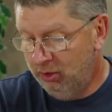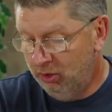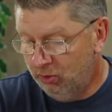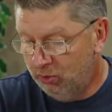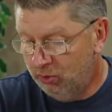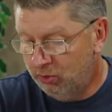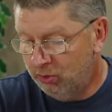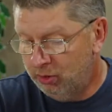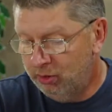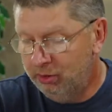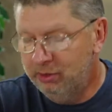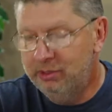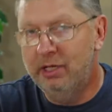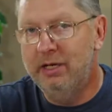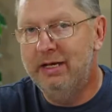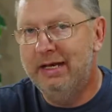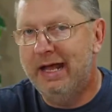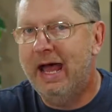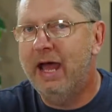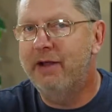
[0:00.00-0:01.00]
or to
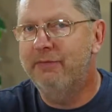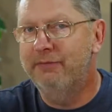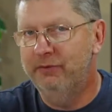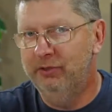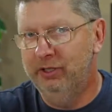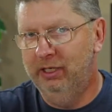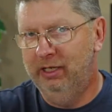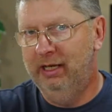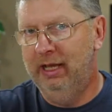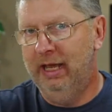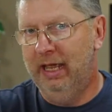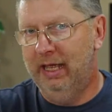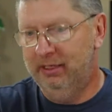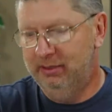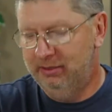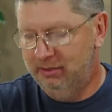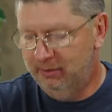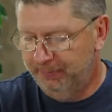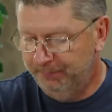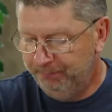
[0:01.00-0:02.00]
not
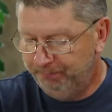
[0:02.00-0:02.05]
forget.